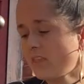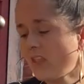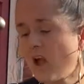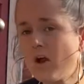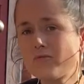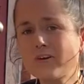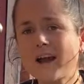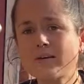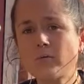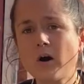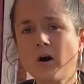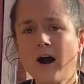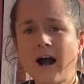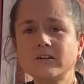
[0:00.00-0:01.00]
of like,
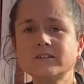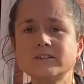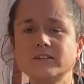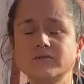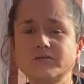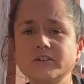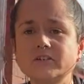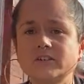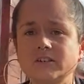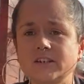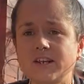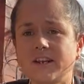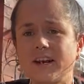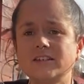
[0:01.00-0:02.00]
well, how does it feel to
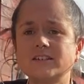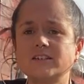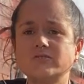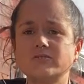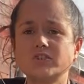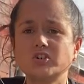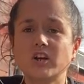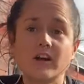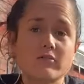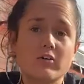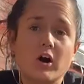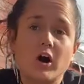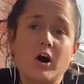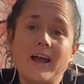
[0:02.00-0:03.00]
connect to the root
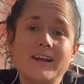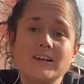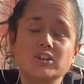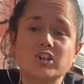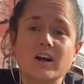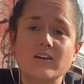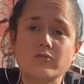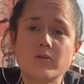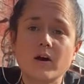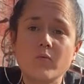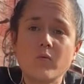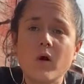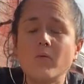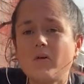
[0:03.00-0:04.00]
chakra or any chakra?
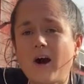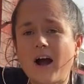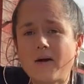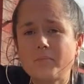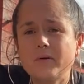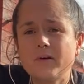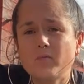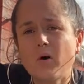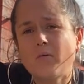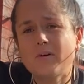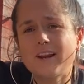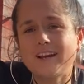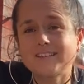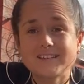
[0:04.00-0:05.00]
What will happen? What
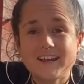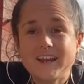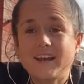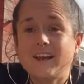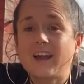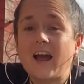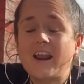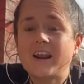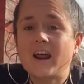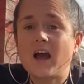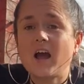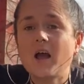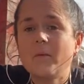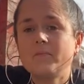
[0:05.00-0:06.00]
will I see? And
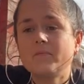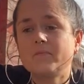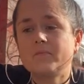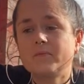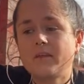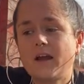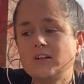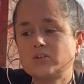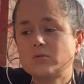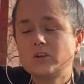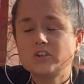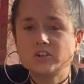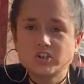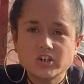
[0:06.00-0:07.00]
I just
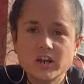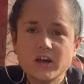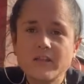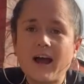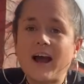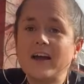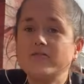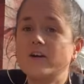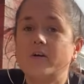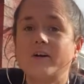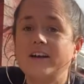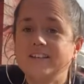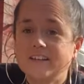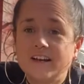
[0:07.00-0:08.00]
want you to know that I have no
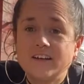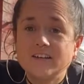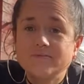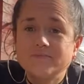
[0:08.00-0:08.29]
idea.